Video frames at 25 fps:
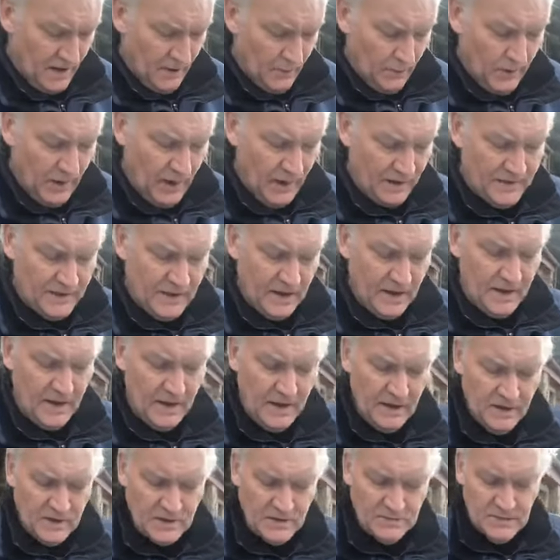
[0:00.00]
we had the
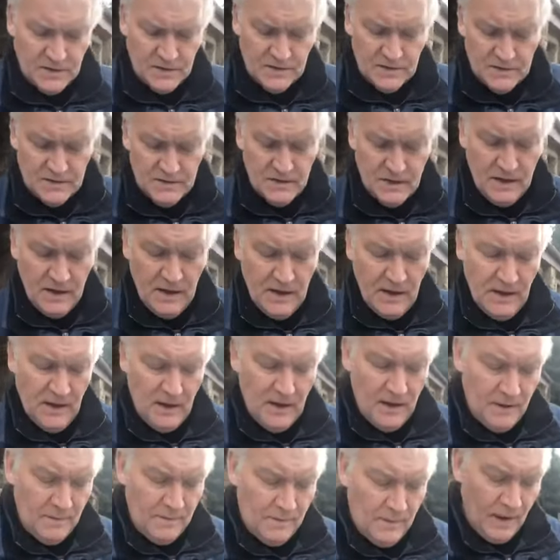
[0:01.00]
enlargement,
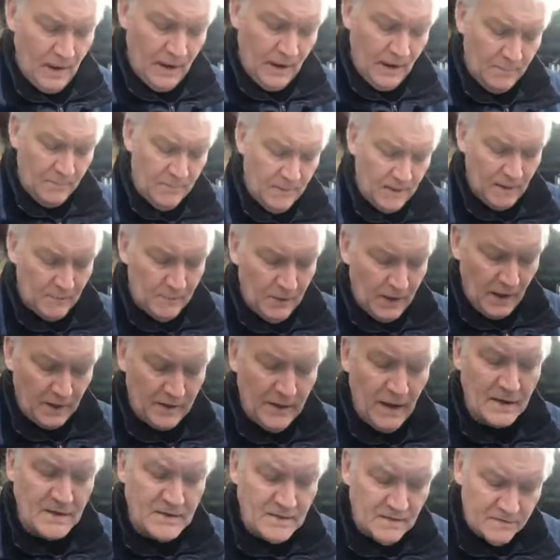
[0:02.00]
we had
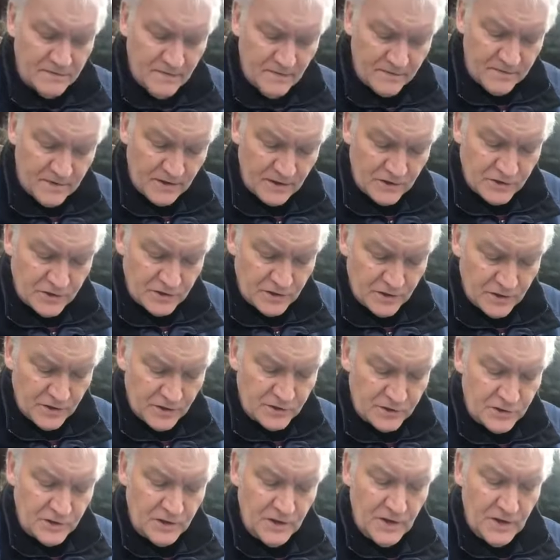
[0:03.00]
1815 church,